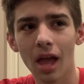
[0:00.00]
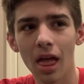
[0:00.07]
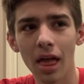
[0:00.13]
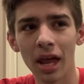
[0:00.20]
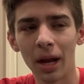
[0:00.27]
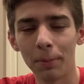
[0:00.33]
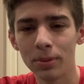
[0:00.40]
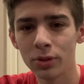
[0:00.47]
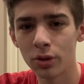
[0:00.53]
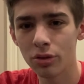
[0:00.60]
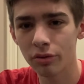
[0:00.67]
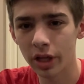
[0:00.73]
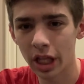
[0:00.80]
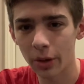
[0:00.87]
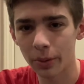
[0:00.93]
episode
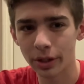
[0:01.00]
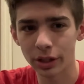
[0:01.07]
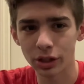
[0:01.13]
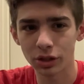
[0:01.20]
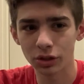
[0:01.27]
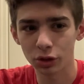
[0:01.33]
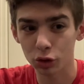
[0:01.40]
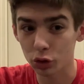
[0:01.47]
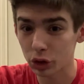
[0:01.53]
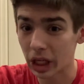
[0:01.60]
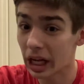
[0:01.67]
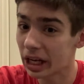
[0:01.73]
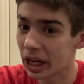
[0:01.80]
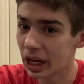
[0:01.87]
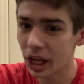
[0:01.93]
3, they were just
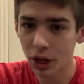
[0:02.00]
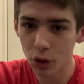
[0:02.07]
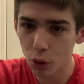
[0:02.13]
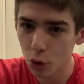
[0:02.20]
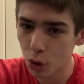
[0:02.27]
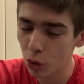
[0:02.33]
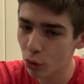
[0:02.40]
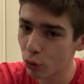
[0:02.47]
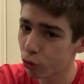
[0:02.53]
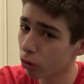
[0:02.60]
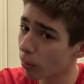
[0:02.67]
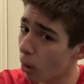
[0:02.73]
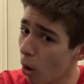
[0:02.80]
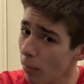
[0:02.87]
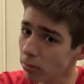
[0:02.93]
created from
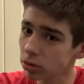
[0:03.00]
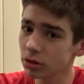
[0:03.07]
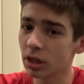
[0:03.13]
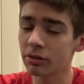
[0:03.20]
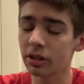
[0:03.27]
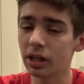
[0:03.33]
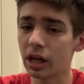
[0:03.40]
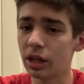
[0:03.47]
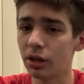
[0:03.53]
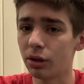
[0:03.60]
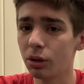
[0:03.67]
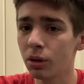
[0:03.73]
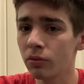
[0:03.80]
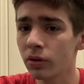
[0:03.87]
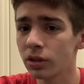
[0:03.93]
almost nothing in their
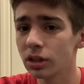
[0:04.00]
universe.